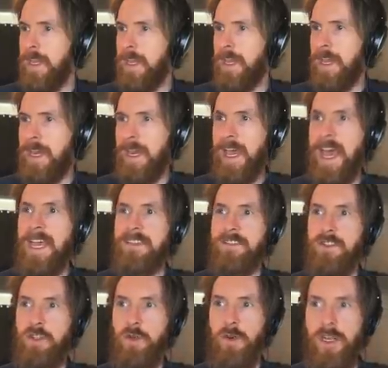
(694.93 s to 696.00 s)
And I
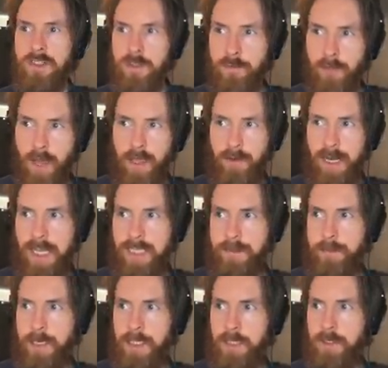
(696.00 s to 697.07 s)
asked, you're a survival
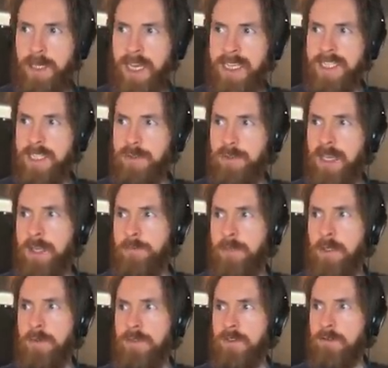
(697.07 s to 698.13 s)
expert, your task is to help
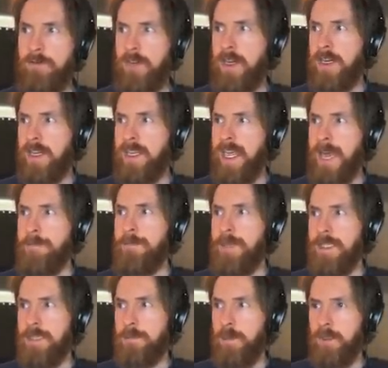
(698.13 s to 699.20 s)
the user find a
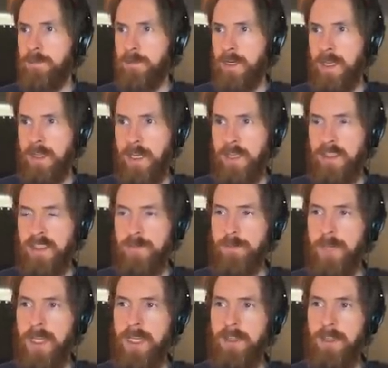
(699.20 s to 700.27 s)
camping spot for the night.
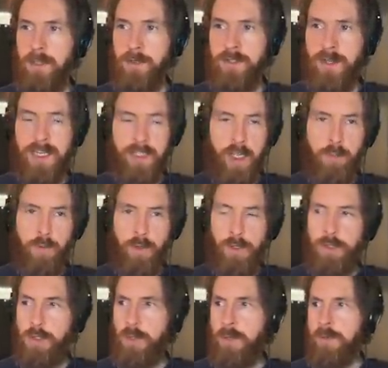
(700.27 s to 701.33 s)
The user has
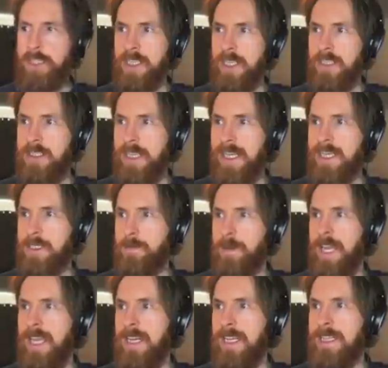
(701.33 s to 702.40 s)
uploaded two images,
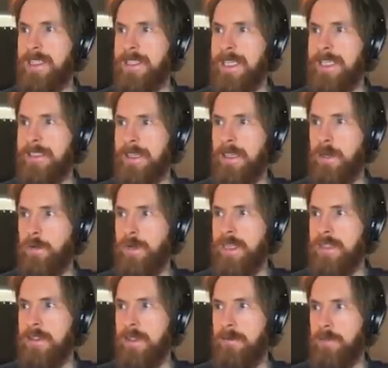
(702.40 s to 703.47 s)
explain in detail your
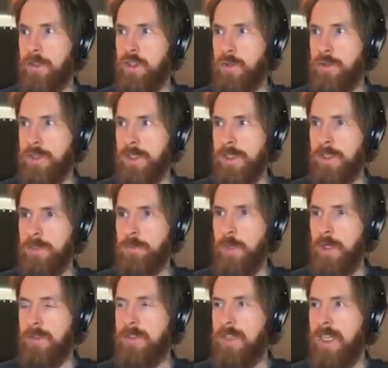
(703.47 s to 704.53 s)
reasoning for choosing this
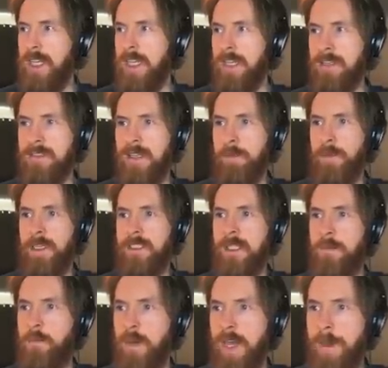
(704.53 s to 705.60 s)
spot in a
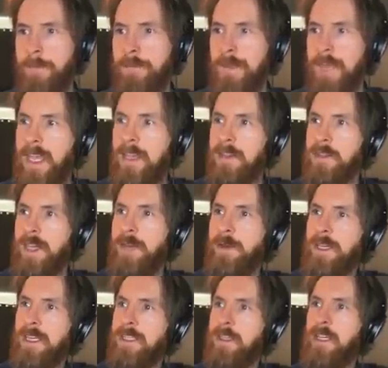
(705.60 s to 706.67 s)
step-by-step -step way. So here you
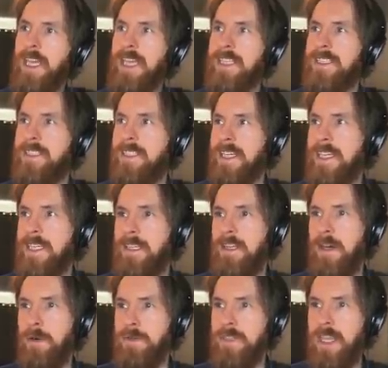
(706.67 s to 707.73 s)
can it see it
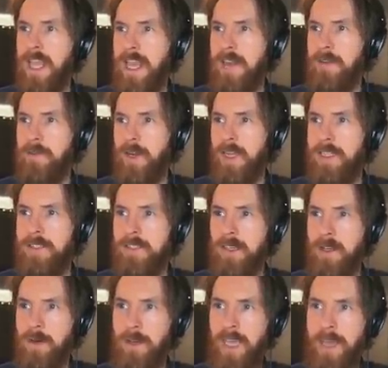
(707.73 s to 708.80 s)
goes ahead, right?
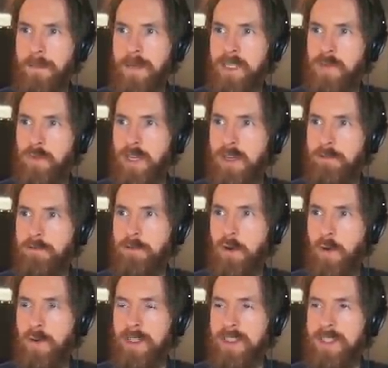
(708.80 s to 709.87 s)
So image one,
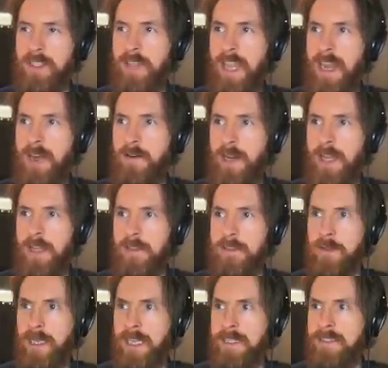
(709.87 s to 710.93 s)
forested area.
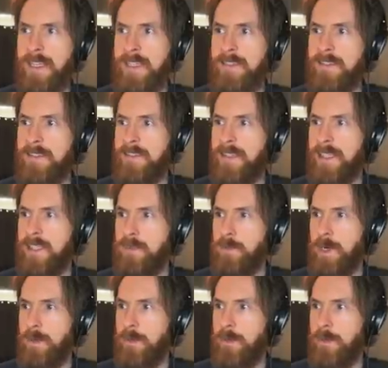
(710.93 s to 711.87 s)
So I guess that's this one,